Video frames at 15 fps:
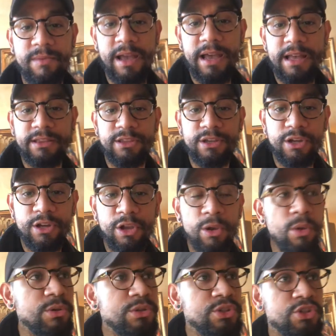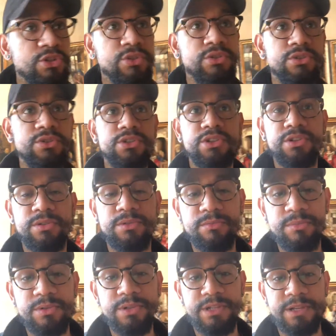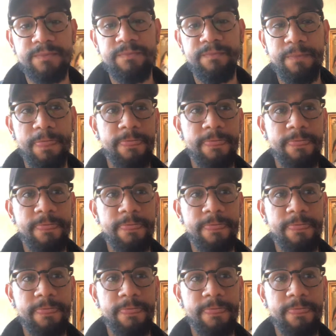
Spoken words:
at the Cloisters Museum,